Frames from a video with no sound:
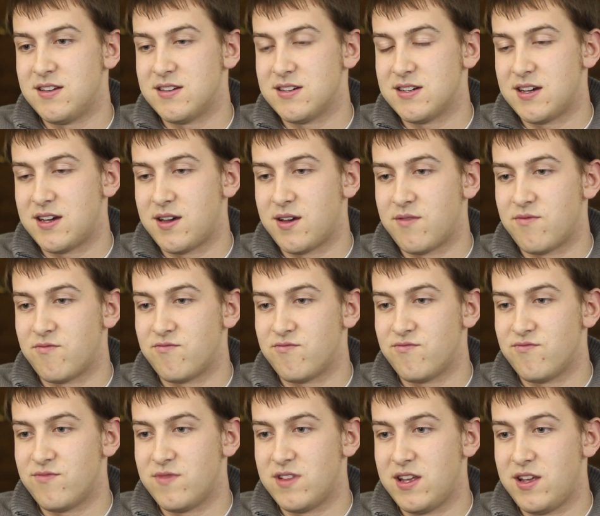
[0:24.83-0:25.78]

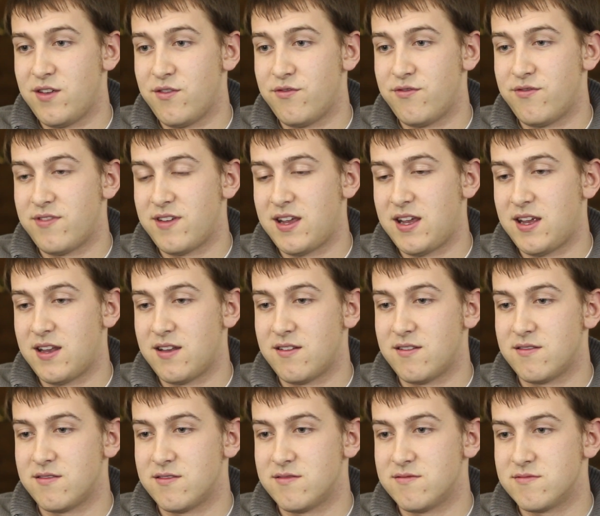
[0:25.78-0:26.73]
live
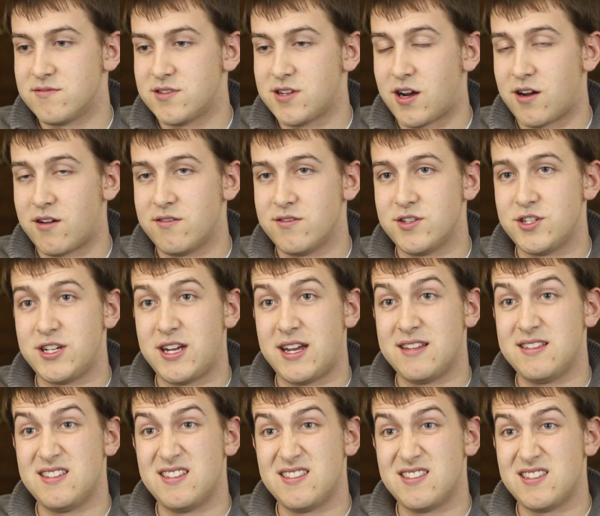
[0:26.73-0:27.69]
in garden
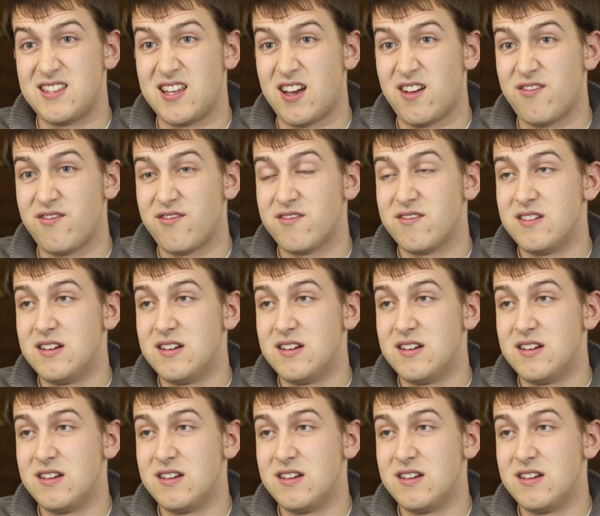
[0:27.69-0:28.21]
sheds and stuff.